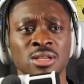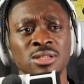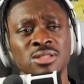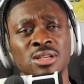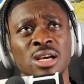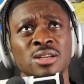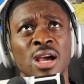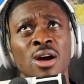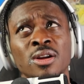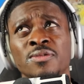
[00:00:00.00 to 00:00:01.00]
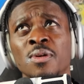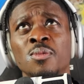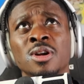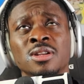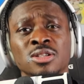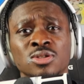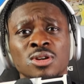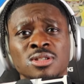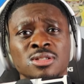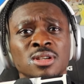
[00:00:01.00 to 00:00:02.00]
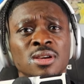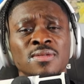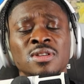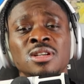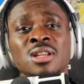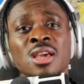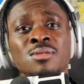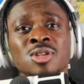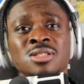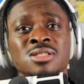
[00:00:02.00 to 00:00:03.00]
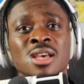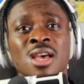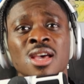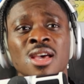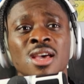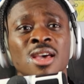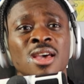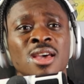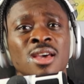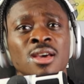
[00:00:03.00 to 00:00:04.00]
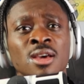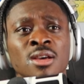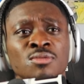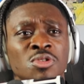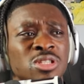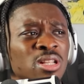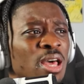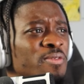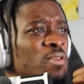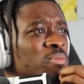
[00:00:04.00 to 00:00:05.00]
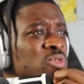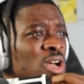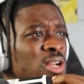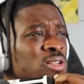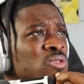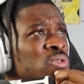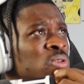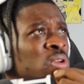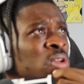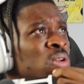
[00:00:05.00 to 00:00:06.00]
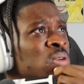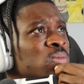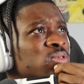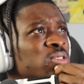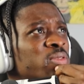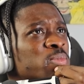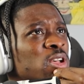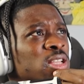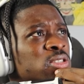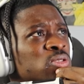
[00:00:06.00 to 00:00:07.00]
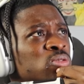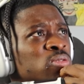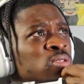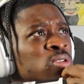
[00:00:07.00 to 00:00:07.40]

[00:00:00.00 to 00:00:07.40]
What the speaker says: I heard it from one of the songs. Nemishe. Was it like from Tatalu? Was it from Tatalu?